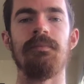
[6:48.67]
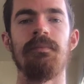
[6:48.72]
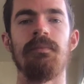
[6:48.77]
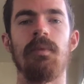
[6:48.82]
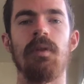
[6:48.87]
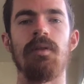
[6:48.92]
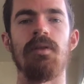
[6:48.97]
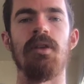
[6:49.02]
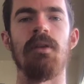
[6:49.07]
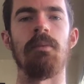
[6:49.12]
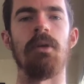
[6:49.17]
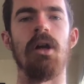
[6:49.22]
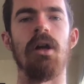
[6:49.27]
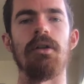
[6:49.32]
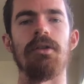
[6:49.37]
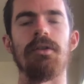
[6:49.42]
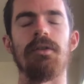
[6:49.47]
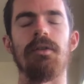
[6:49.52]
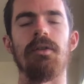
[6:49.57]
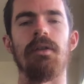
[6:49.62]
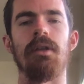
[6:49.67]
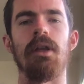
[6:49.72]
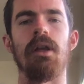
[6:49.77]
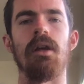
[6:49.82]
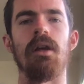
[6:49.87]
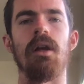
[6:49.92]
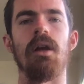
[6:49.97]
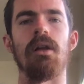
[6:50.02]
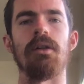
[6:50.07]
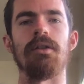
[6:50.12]
the subconscious or the
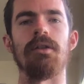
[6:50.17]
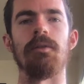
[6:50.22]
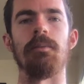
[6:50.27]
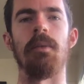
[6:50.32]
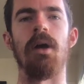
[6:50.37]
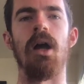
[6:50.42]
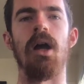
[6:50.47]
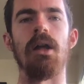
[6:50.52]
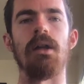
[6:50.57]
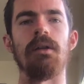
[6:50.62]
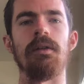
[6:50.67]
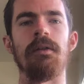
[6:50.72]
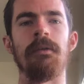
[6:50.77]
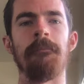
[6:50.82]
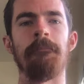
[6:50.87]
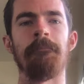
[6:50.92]
unconscious mind,